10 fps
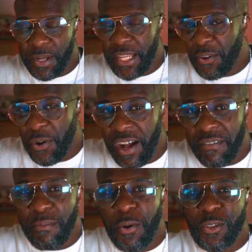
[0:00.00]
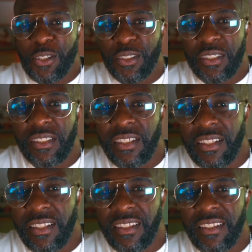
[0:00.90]
But they don't have emotion.
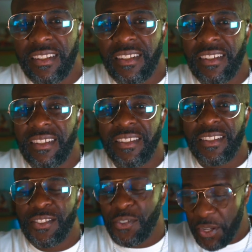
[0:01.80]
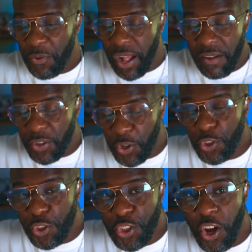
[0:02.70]
So they don't have a
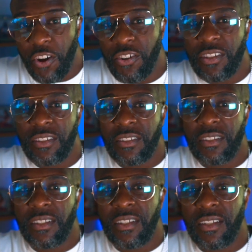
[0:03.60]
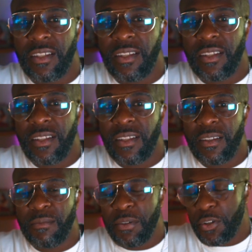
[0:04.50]
good song.
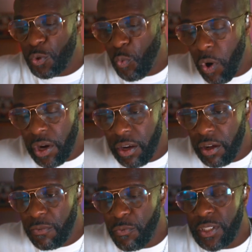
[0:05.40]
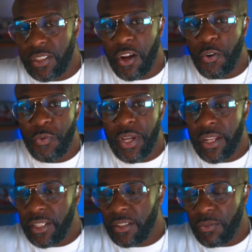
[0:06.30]
Because One Love was not
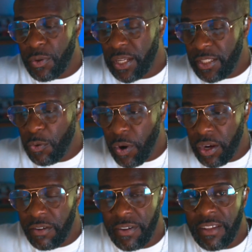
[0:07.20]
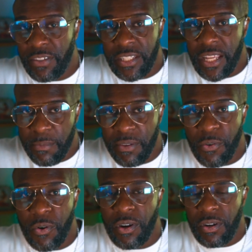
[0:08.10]
created. Listen, when I did One Love, I never sang
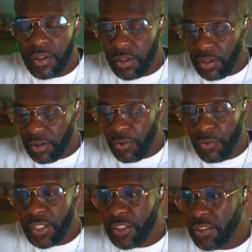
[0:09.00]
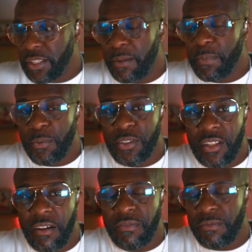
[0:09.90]
before. Only to tell people
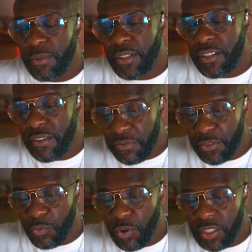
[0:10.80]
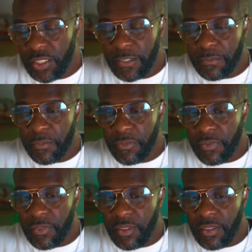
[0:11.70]
stuff. But the difference was,
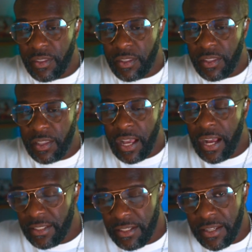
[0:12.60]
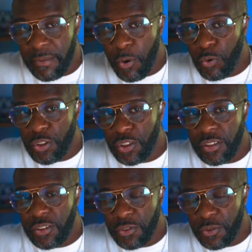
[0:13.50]
I had an
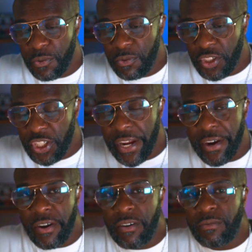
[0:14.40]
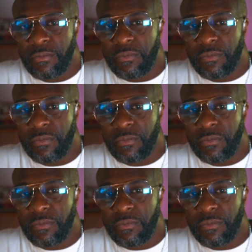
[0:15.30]
emotion to share.